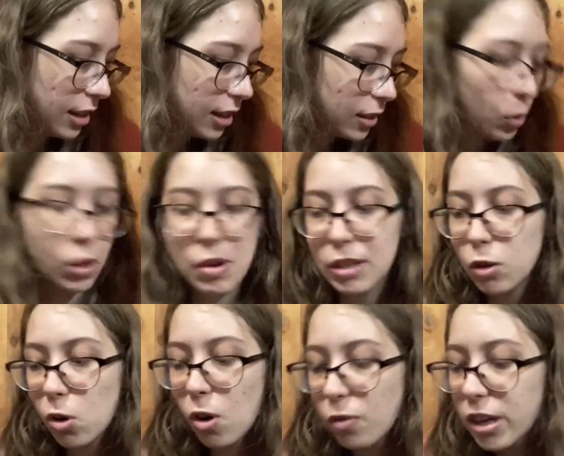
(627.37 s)
The only
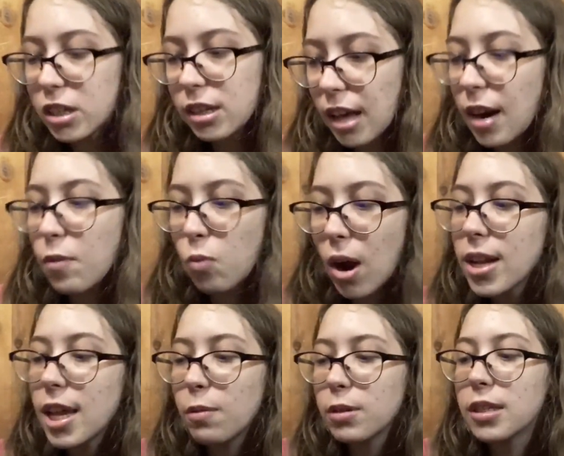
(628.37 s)
historical fiction that I've read
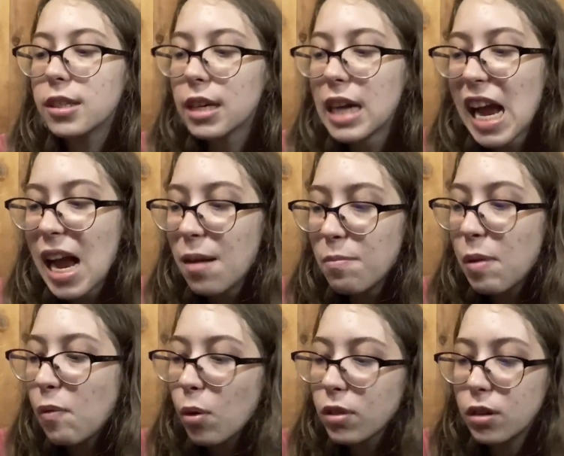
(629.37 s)
that was
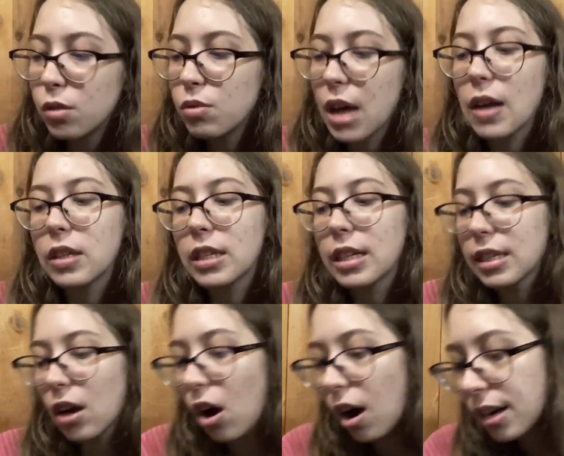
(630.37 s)
before the 2000s,
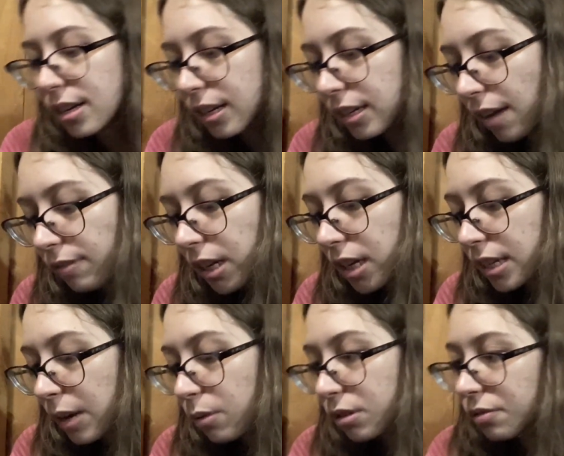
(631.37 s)
I DNF'd because
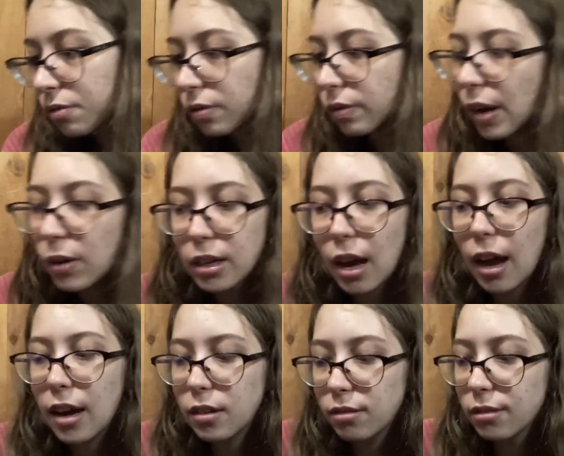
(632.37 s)
it was very
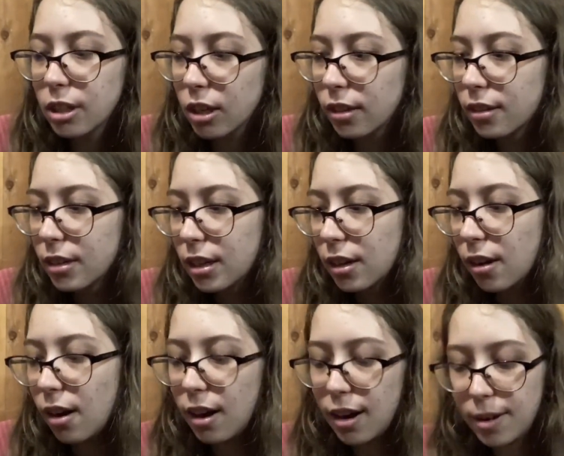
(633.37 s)
not good.
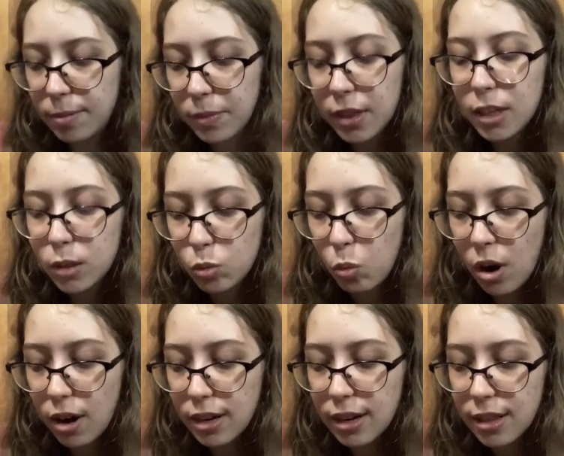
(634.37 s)
This
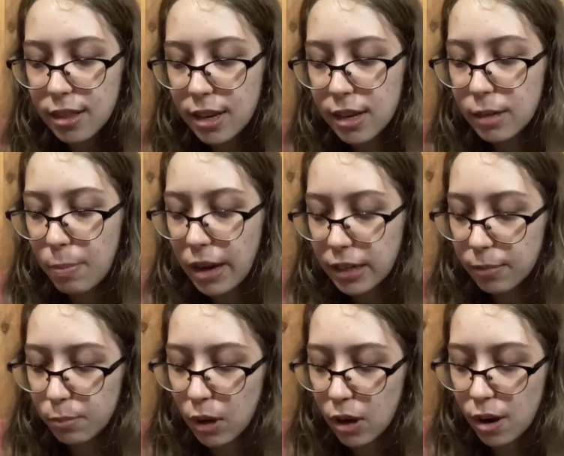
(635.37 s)
one, the Tibetan
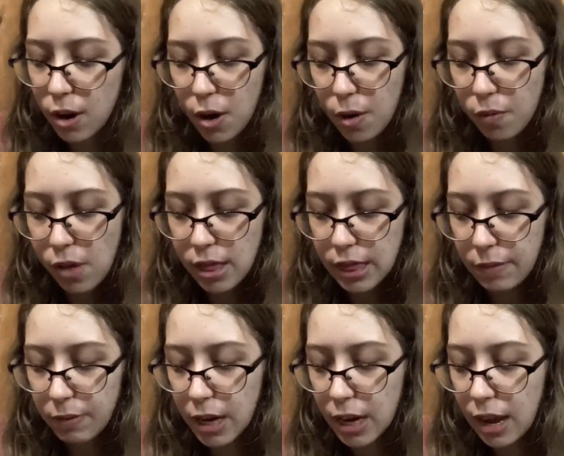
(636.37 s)
Book of
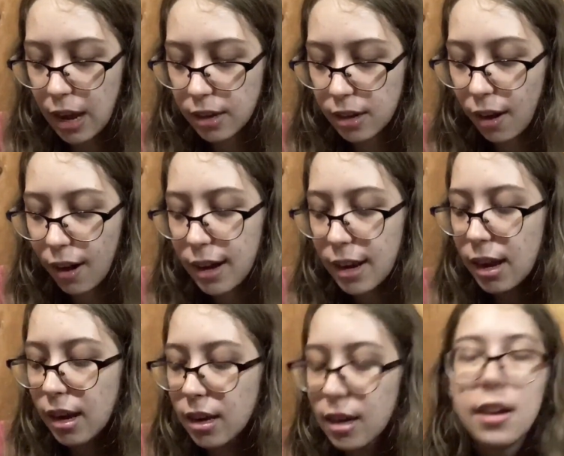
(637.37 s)
Living and
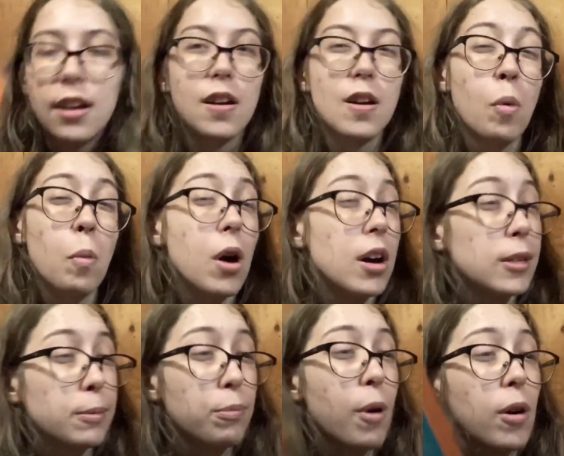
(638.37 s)
Dying, was
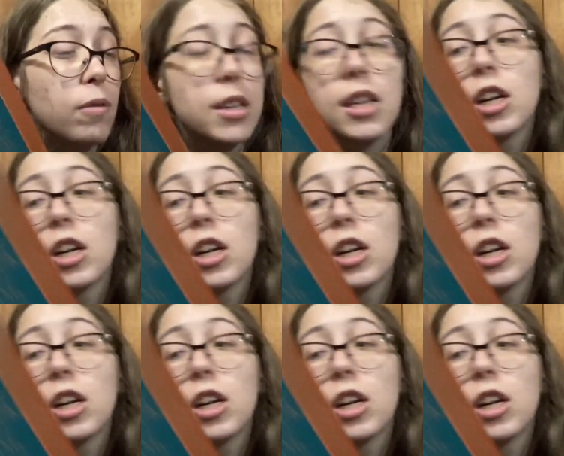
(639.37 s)
part of the